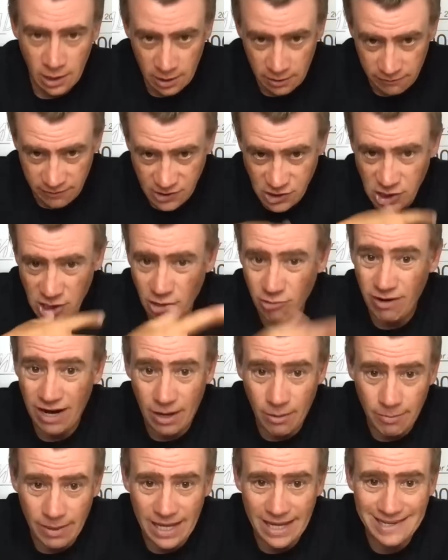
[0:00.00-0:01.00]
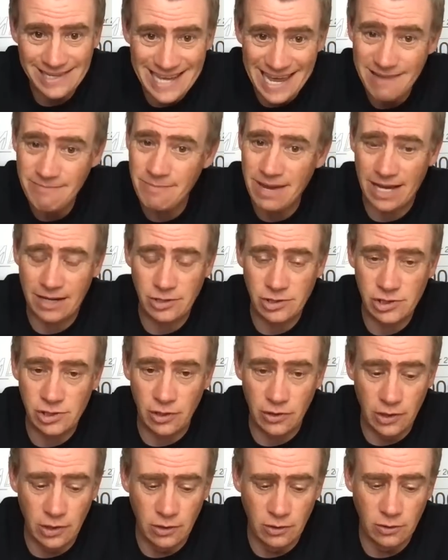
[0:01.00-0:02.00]
fishing ground bait and dead maggots
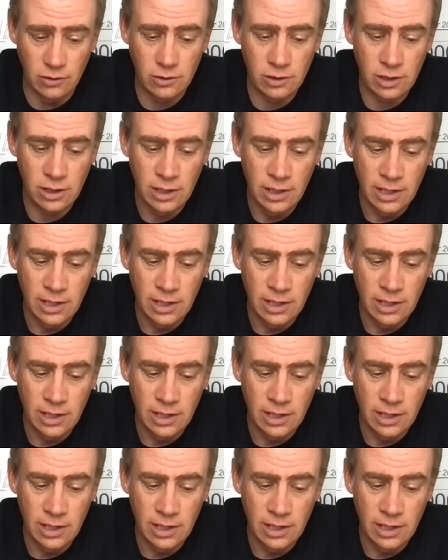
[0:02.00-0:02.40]
on the hook,